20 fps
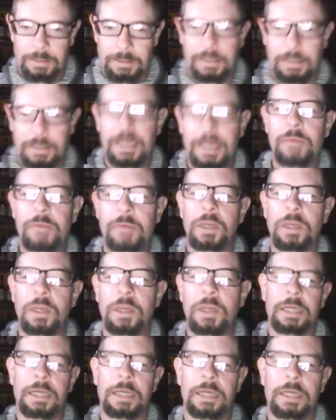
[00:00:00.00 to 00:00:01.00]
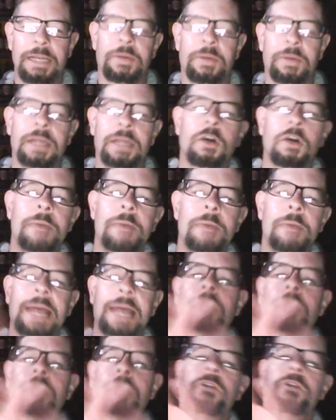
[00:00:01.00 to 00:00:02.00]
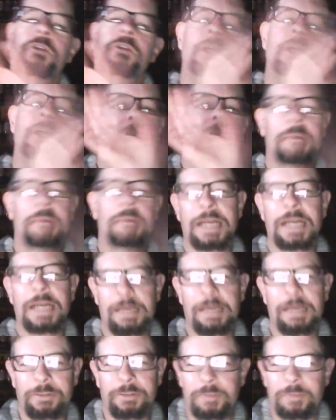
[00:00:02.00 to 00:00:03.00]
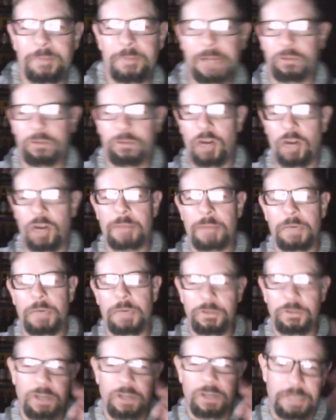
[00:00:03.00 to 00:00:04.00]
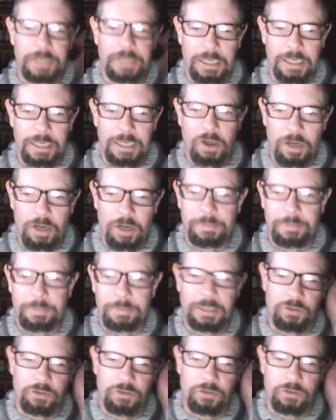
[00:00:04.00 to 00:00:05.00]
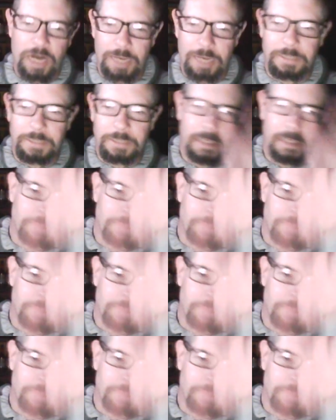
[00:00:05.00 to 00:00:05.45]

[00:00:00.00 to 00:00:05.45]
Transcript: Hey, well, uh, anyway, go back and look at all my comments about the drama. I want y'all to get caught up in the drama and